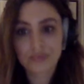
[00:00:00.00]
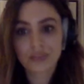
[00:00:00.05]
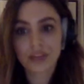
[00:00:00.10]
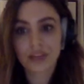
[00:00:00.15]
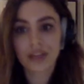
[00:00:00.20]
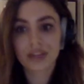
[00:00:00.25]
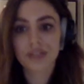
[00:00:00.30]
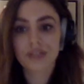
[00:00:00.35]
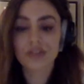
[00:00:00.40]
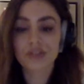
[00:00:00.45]
I
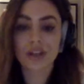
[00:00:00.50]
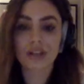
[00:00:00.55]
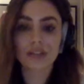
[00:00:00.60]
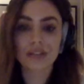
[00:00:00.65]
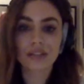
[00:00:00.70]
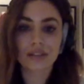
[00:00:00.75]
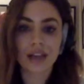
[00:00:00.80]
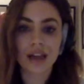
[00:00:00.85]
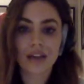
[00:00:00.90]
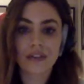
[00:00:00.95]
had
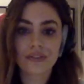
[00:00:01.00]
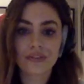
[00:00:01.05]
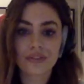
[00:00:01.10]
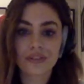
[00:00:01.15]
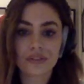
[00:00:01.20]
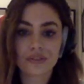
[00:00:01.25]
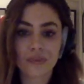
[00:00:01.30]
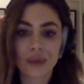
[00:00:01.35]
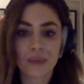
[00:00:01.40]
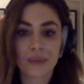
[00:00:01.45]
just
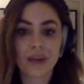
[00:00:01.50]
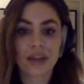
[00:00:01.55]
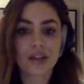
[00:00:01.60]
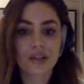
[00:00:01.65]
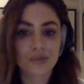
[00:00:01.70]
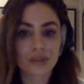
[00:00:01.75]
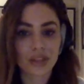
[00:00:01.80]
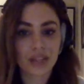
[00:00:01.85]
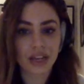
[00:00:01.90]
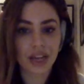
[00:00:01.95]
left my
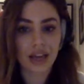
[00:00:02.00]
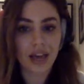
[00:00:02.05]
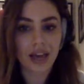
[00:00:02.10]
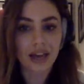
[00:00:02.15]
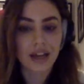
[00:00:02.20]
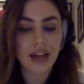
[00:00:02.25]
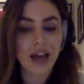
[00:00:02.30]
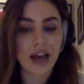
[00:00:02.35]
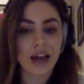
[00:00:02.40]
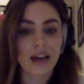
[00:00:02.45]
management that I
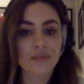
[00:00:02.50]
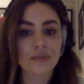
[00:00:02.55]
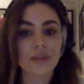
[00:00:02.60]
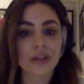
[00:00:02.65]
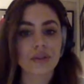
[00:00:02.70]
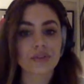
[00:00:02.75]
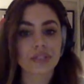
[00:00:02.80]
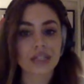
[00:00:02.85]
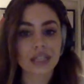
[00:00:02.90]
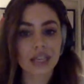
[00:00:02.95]
had had when
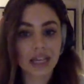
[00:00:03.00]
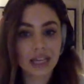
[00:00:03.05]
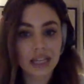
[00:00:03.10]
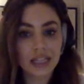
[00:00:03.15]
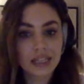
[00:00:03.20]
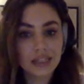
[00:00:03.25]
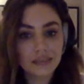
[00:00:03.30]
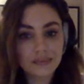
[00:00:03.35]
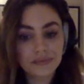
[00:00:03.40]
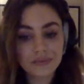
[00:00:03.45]
I was a
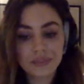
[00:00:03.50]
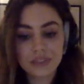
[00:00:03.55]
kid,